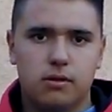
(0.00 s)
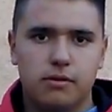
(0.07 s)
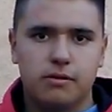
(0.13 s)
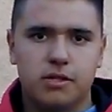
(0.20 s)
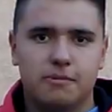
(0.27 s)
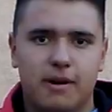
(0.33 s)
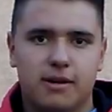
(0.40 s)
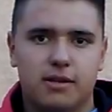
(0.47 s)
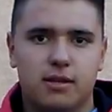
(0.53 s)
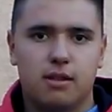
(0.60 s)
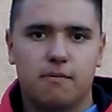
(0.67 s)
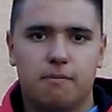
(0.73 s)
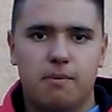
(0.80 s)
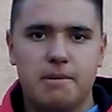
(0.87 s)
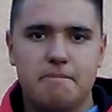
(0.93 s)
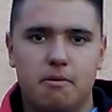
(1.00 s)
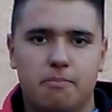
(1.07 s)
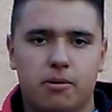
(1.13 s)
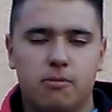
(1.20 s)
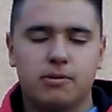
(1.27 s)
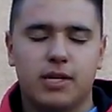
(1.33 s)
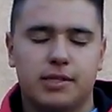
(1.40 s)
respect to the people
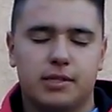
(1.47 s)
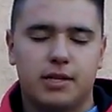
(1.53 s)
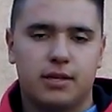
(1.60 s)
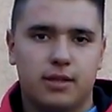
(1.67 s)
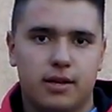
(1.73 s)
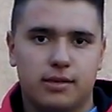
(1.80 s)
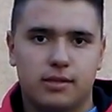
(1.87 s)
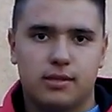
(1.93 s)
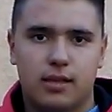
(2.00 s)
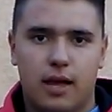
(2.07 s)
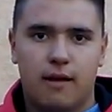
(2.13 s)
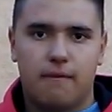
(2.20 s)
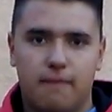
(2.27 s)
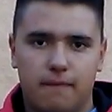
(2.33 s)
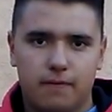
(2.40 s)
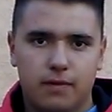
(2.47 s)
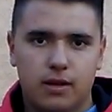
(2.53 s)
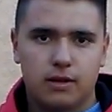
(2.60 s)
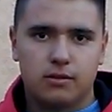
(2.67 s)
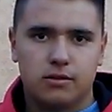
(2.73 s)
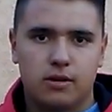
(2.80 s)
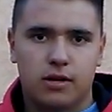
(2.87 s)
protesting this, that
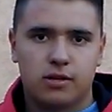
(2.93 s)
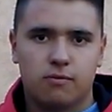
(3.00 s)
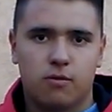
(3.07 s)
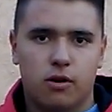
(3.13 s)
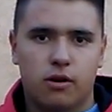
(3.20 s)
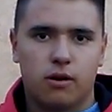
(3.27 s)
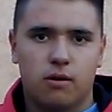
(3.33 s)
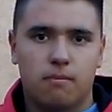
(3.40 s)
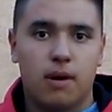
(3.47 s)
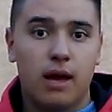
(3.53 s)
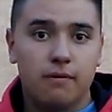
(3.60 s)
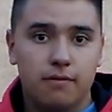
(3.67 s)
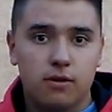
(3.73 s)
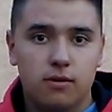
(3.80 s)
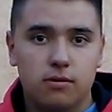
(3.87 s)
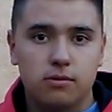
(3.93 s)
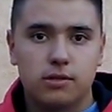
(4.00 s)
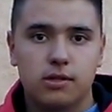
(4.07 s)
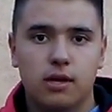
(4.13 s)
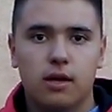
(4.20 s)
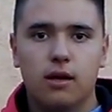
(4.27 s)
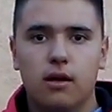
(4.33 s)
construction worker, in my
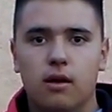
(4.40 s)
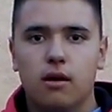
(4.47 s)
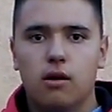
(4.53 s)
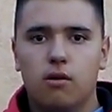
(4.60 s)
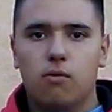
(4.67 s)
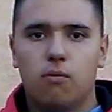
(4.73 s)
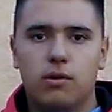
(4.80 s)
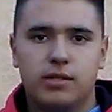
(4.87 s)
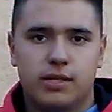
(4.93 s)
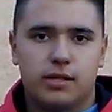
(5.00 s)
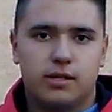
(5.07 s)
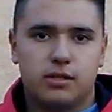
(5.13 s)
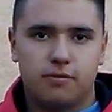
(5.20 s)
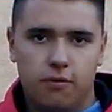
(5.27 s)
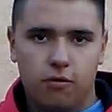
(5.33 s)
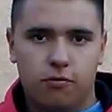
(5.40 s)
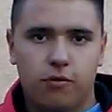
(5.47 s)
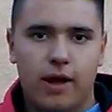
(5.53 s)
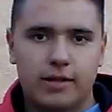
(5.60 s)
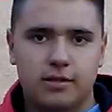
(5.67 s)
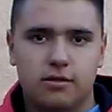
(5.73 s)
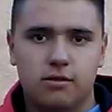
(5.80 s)
views, was in his full
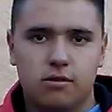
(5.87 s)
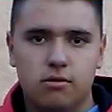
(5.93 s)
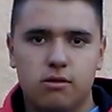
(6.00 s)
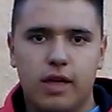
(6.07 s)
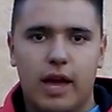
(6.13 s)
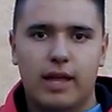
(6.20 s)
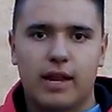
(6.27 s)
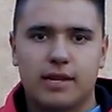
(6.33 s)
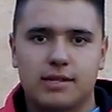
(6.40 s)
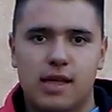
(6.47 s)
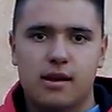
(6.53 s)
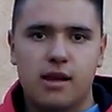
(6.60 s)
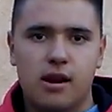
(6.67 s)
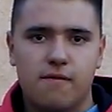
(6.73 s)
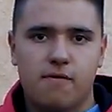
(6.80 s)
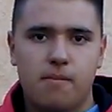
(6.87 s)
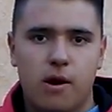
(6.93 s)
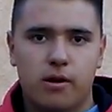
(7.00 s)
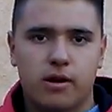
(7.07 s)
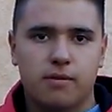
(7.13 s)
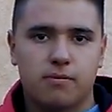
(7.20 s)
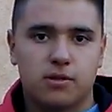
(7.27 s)
rights to do that, as that Native
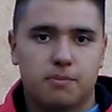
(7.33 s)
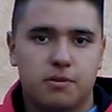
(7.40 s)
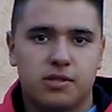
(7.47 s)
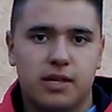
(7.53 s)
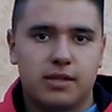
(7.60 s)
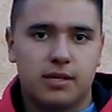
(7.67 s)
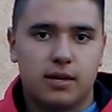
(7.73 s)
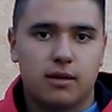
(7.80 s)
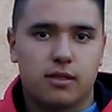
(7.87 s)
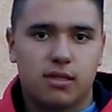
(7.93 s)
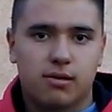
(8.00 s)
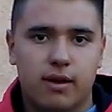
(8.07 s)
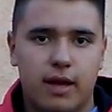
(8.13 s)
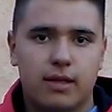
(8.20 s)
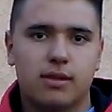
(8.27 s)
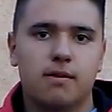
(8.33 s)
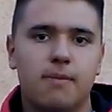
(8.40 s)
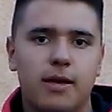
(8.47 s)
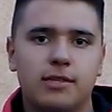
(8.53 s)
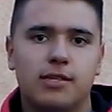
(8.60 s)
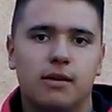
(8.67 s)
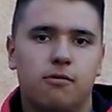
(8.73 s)
American was presenting a threat. You
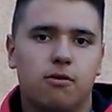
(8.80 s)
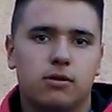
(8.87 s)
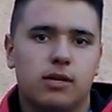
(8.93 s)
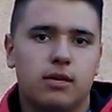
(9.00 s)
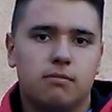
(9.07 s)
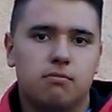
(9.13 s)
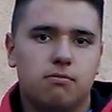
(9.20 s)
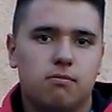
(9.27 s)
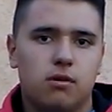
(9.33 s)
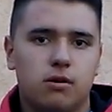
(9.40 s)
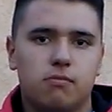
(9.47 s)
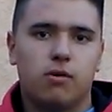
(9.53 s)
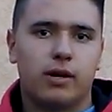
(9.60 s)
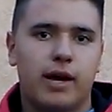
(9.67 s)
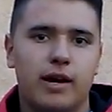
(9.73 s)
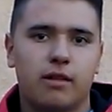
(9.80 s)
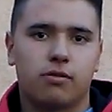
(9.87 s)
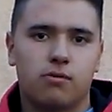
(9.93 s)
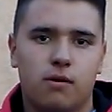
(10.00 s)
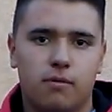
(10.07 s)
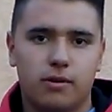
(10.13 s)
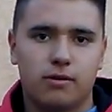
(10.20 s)
may say, well, what kind of
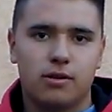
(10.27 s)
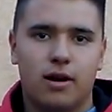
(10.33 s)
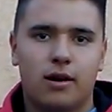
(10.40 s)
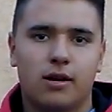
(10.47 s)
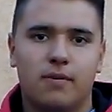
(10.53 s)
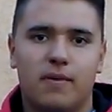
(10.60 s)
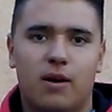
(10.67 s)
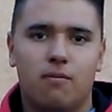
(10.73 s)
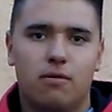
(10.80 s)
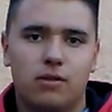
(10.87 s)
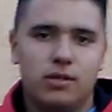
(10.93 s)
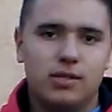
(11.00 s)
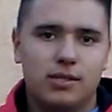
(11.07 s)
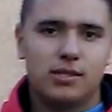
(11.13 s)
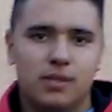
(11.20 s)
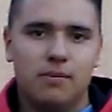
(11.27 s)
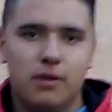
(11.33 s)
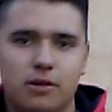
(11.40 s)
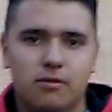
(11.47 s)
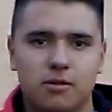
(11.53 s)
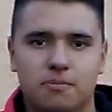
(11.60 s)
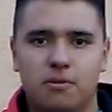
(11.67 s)
threat were you talking about? Well, this is
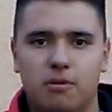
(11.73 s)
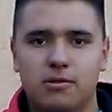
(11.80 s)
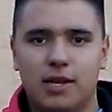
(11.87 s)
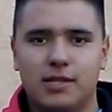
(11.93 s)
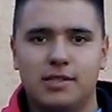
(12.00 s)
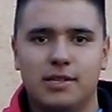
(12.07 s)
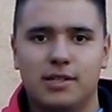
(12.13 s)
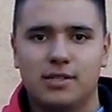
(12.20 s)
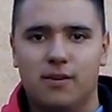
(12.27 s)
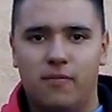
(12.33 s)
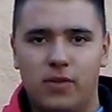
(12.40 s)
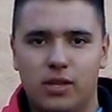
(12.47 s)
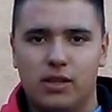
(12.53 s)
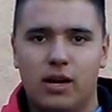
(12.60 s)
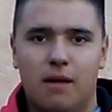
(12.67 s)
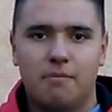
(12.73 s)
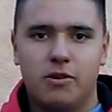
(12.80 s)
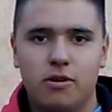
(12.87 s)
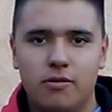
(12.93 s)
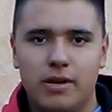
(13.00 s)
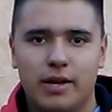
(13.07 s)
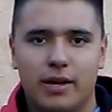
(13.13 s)
somebody who's protesting something that
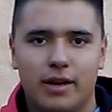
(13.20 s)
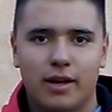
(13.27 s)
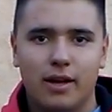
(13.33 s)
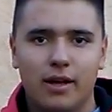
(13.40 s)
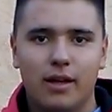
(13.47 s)
I'm doing,